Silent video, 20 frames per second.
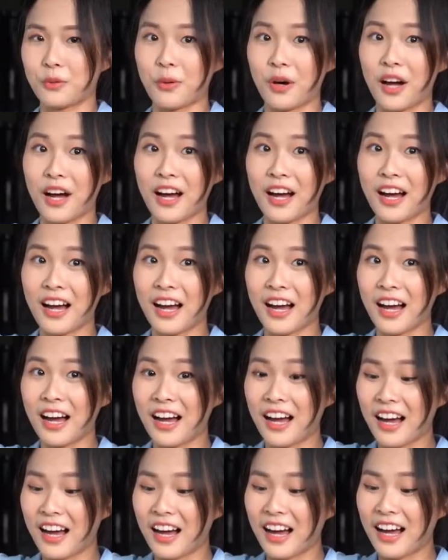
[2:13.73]

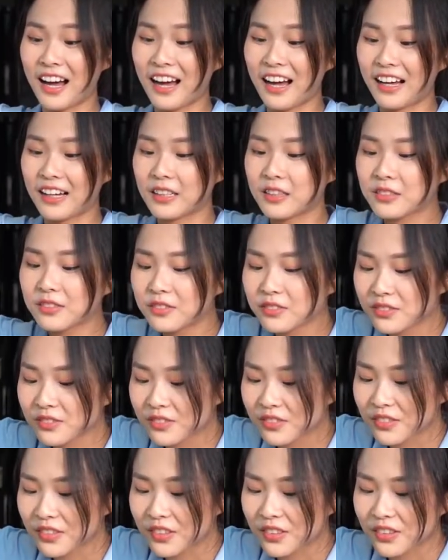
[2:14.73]
Wow,
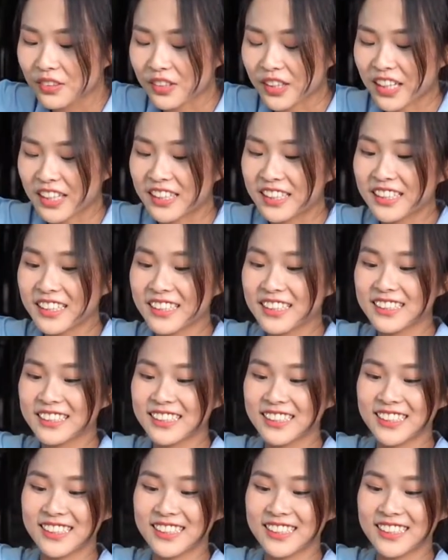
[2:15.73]
look at this.